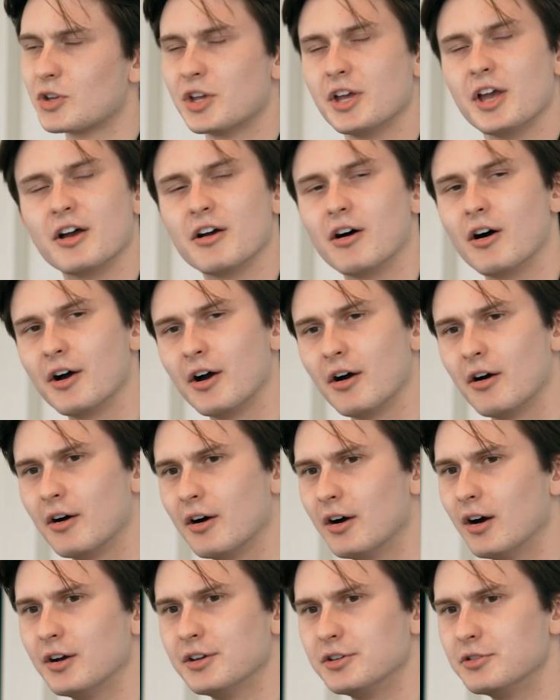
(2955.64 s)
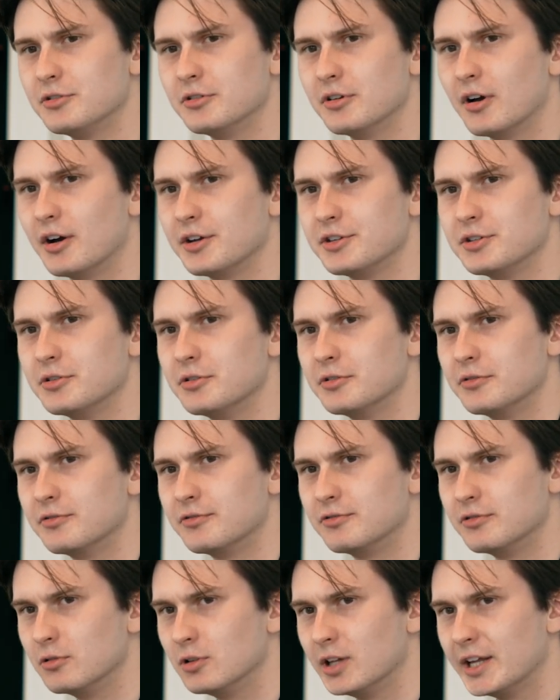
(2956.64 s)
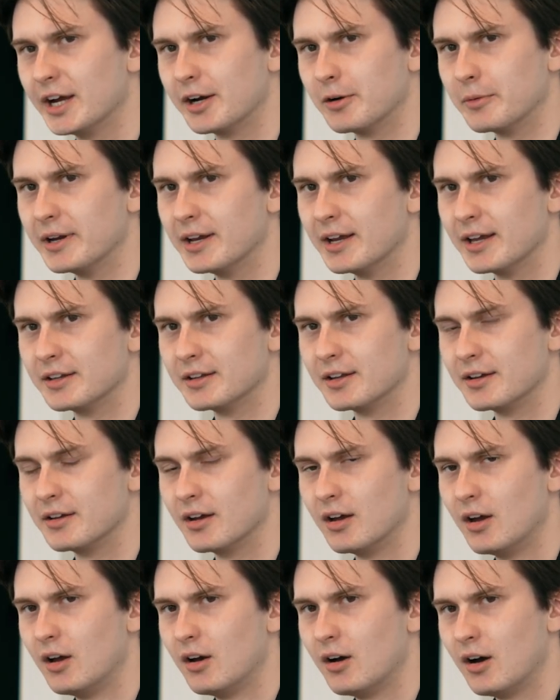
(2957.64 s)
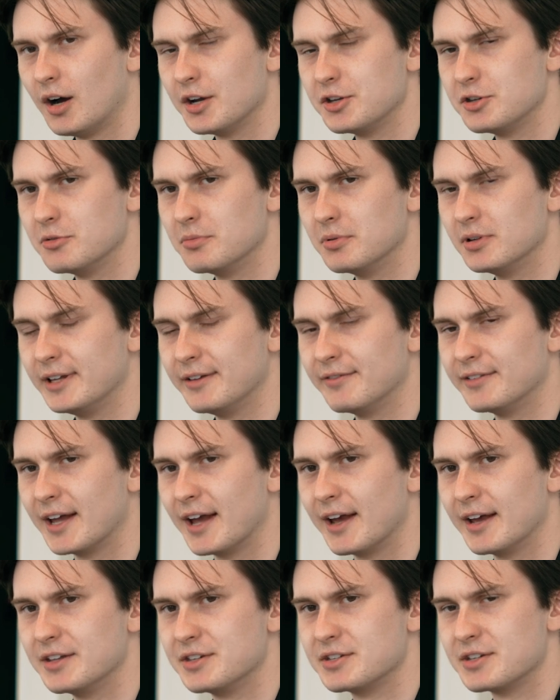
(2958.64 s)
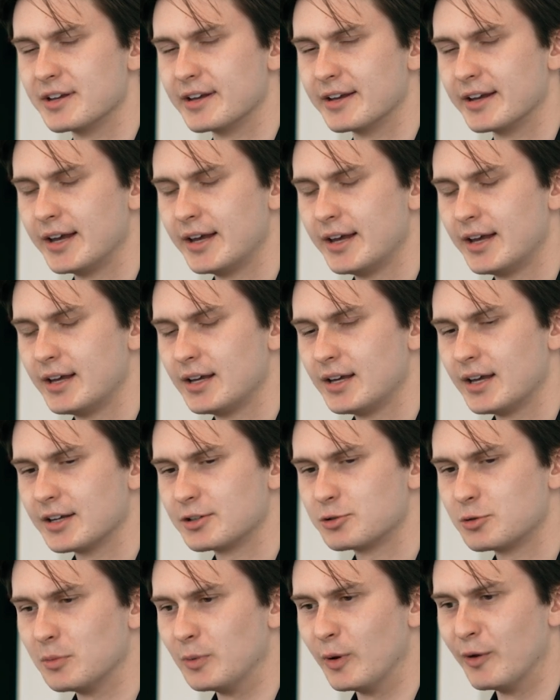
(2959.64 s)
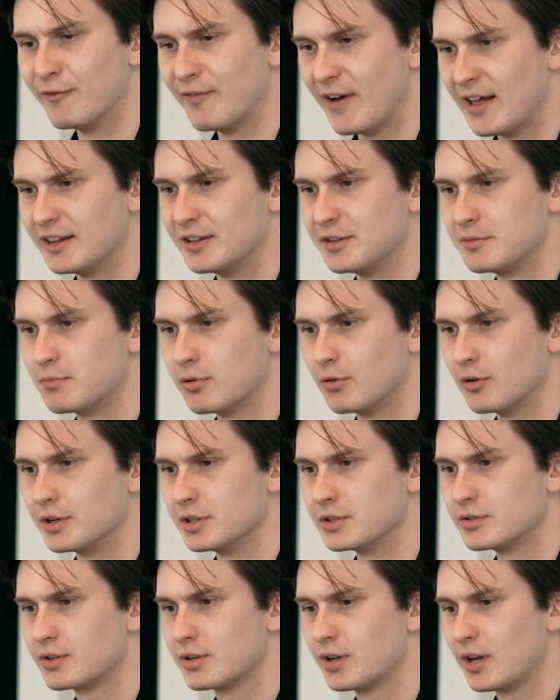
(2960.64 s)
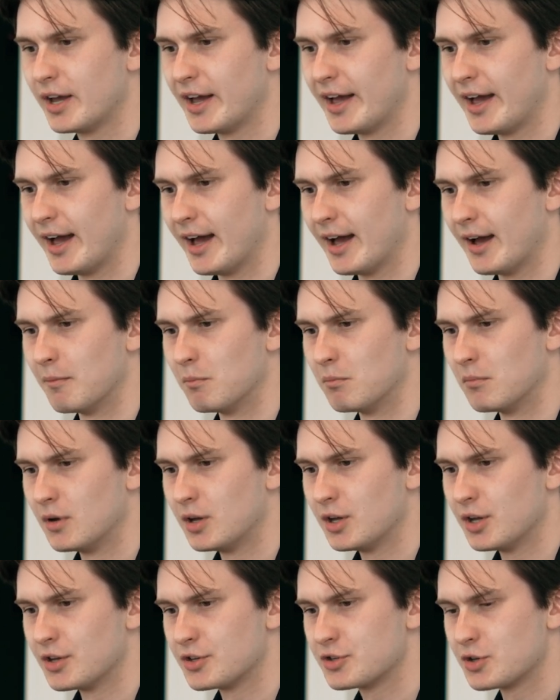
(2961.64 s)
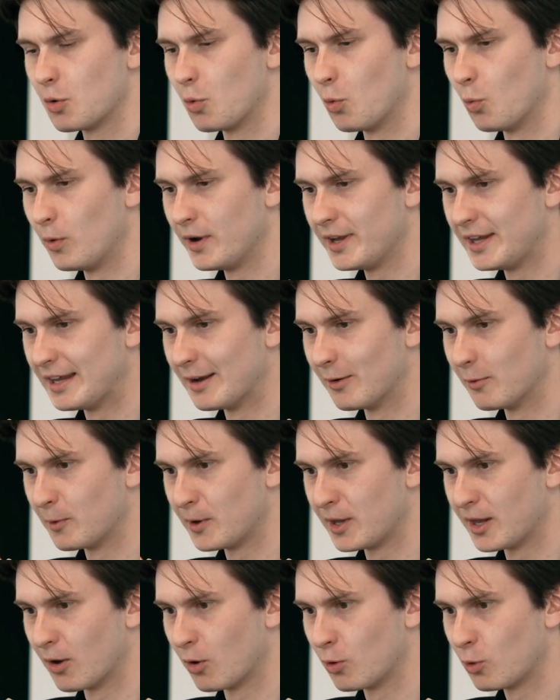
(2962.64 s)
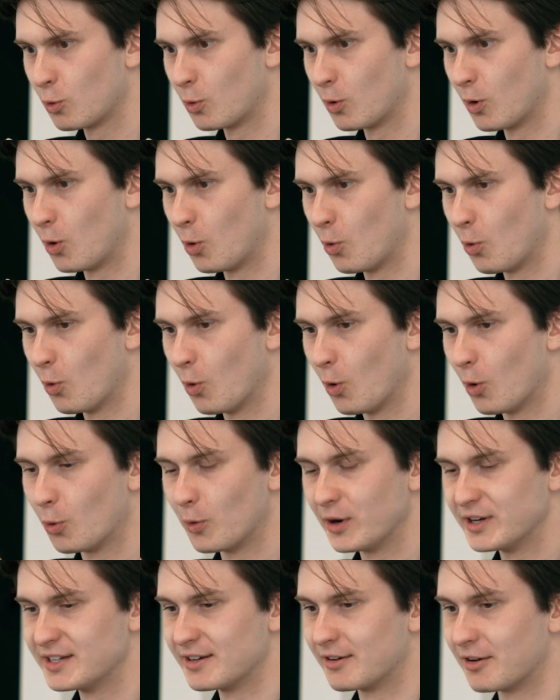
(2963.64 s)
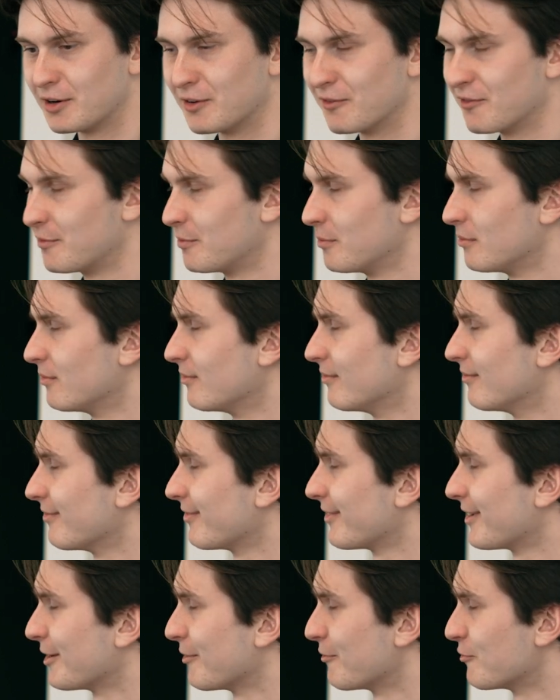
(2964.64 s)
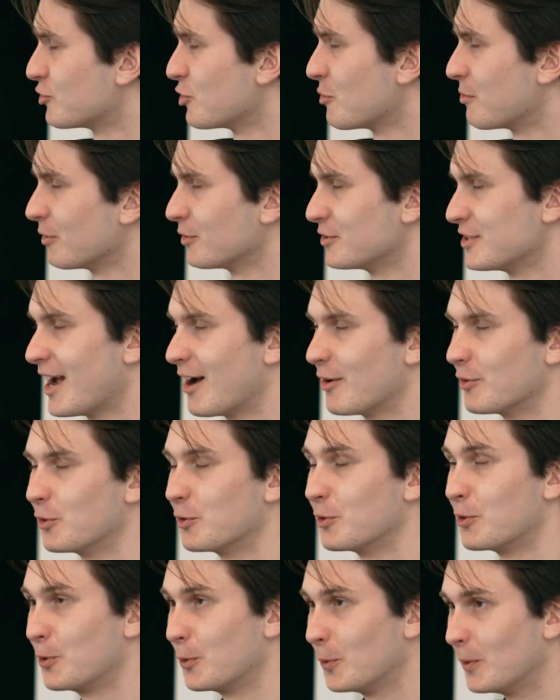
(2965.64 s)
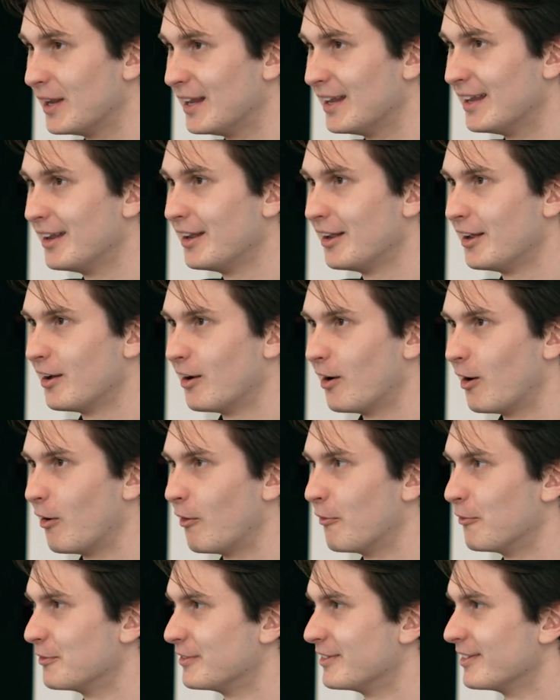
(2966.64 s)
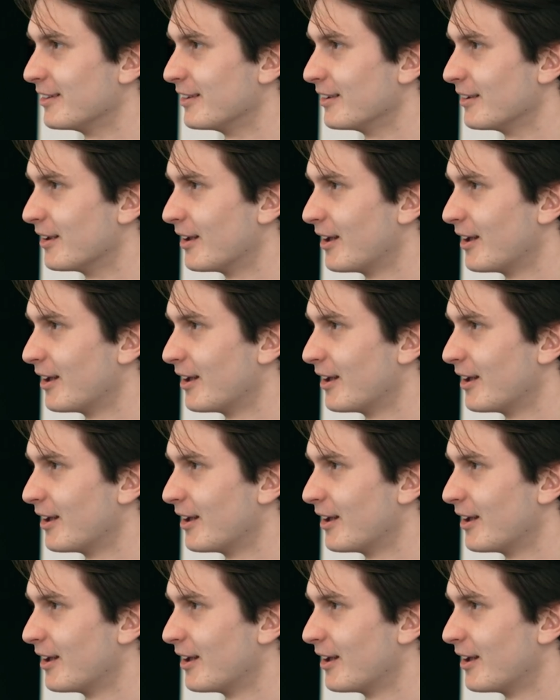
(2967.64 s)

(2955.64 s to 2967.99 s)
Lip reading: Yeah, I do fully agree. And I do believe that it's an extremely valid point. So we all already kind of tripled down on 3 of the...